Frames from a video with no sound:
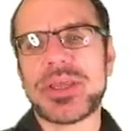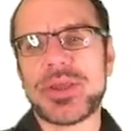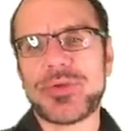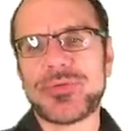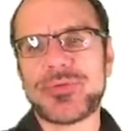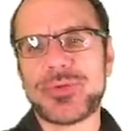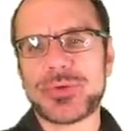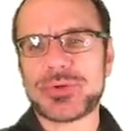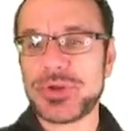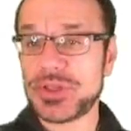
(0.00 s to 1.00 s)
if
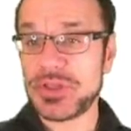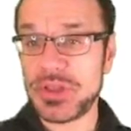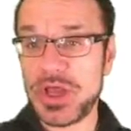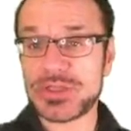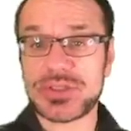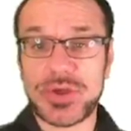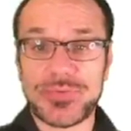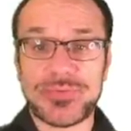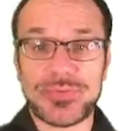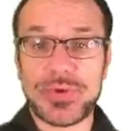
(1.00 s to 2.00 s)
you're doing lots
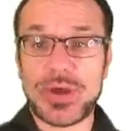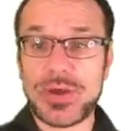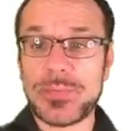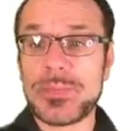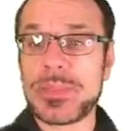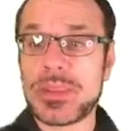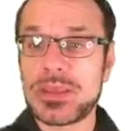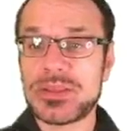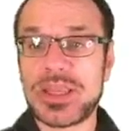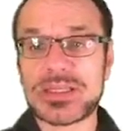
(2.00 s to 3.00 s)
of
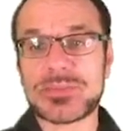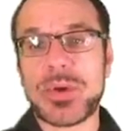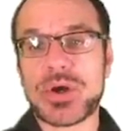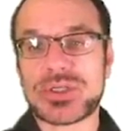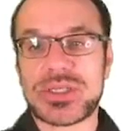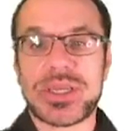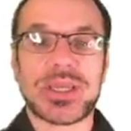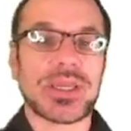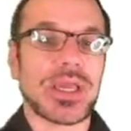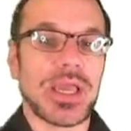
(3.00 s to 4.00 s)
text
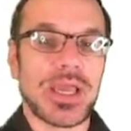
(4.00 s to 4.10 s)
parsing